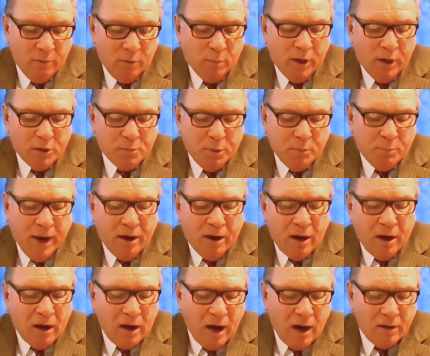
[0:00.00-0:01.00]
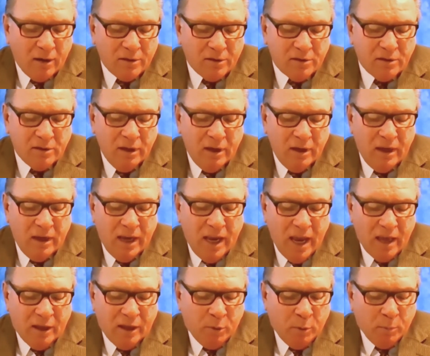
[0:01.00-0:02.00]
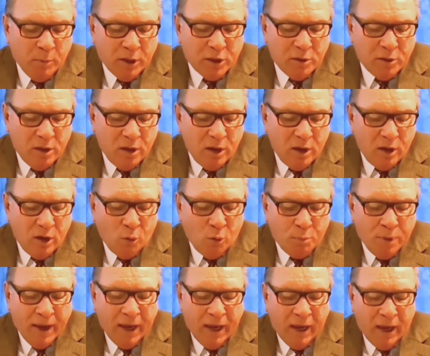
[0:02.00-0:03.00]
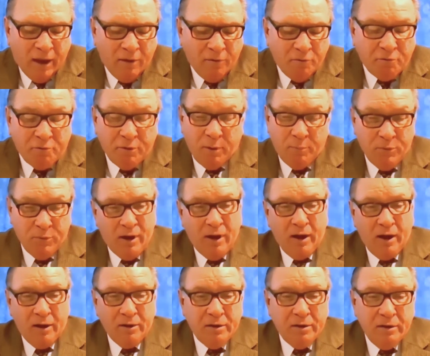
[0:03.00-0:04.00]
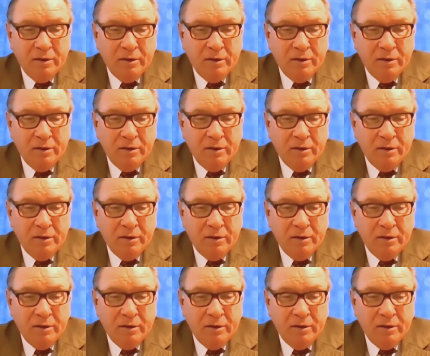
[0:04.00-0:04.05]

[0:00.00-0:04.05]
We must prepare our hearts and that we must obey from the heart.